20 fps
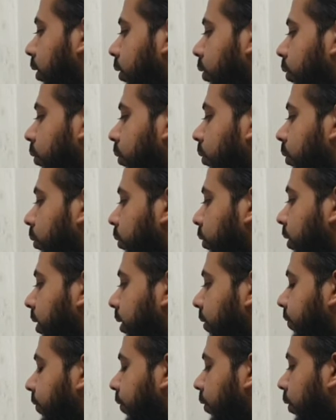2 2s
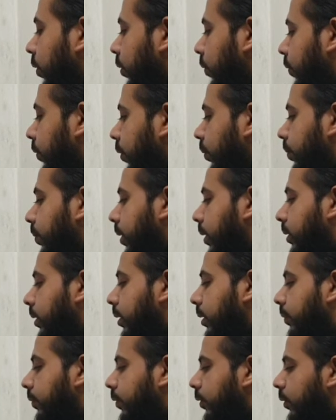are
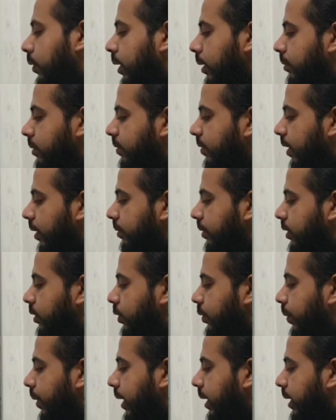4, 4 times 5 is
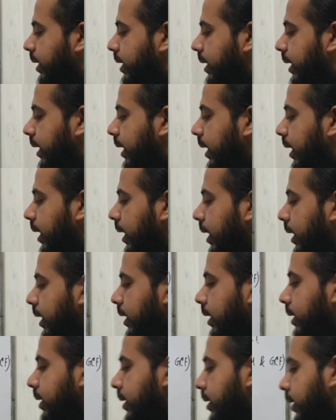20.
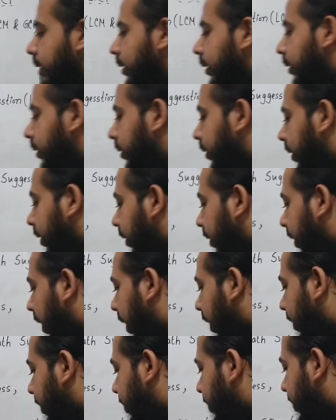So the
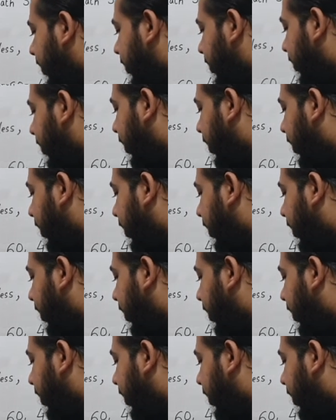largest